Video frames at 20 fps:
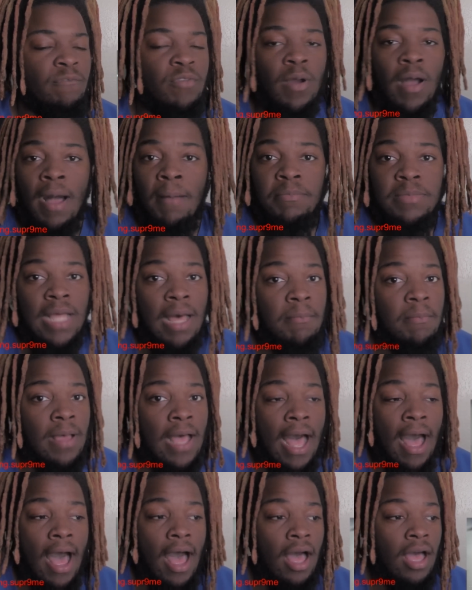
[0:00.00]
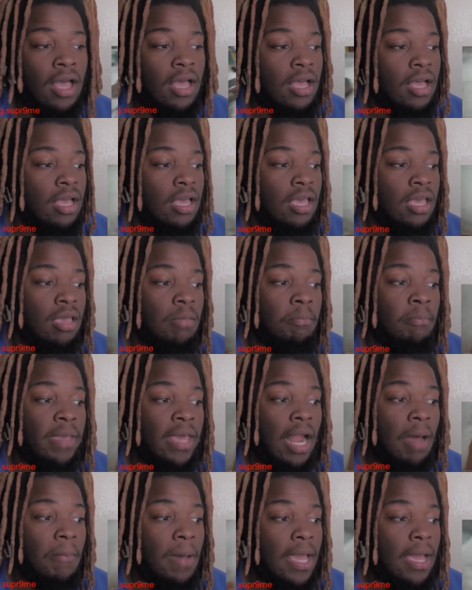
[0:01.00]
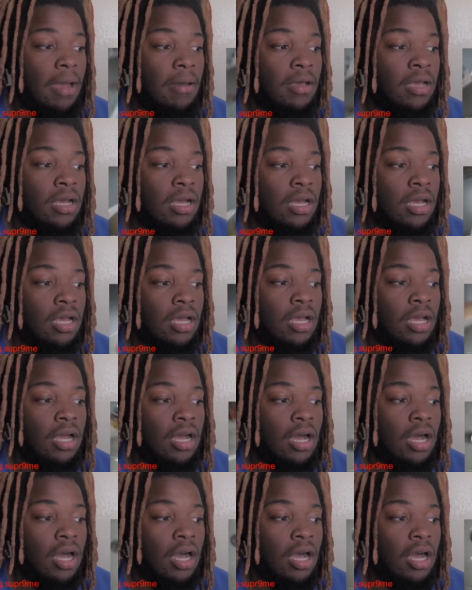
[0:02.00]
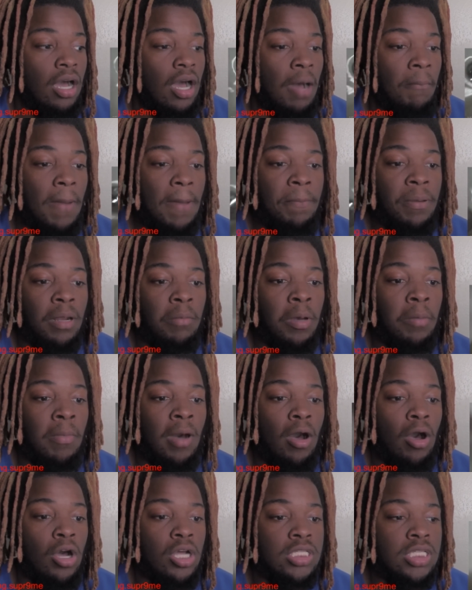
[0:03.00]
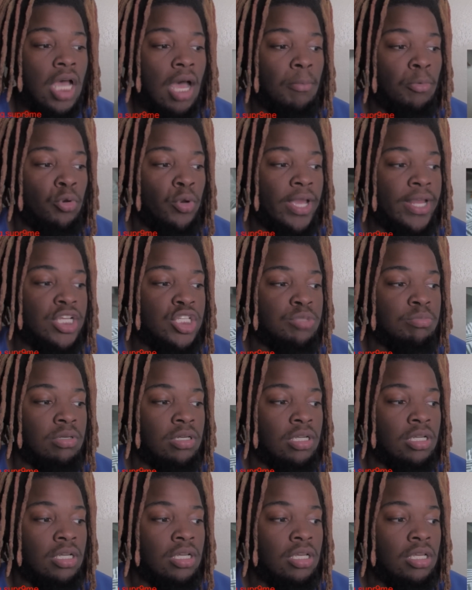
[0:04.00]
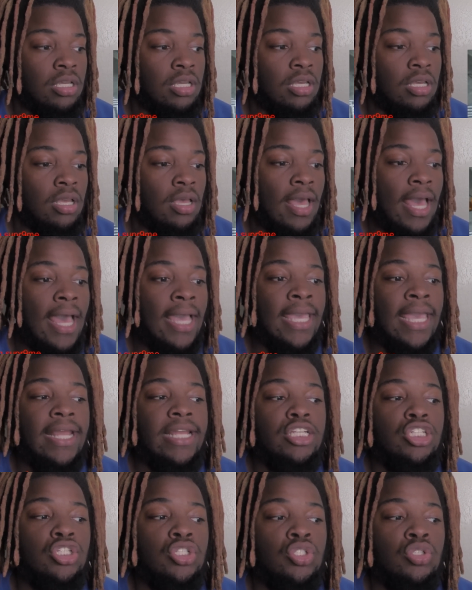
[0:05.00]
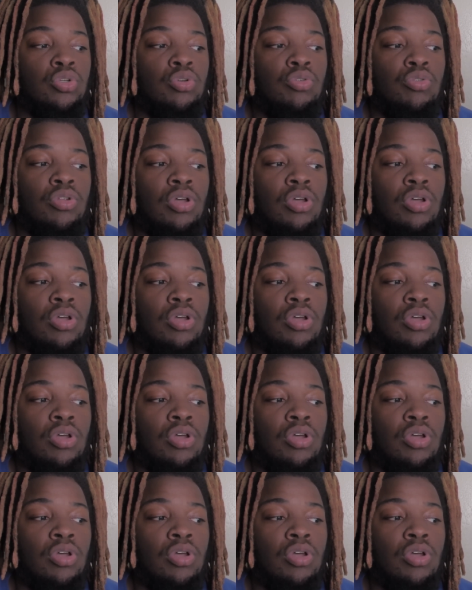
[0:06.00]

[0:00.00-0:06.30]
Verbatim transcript: I'm, I'm, I, man, I might... I might put him on my all-time greatest, bro. Again, it's true,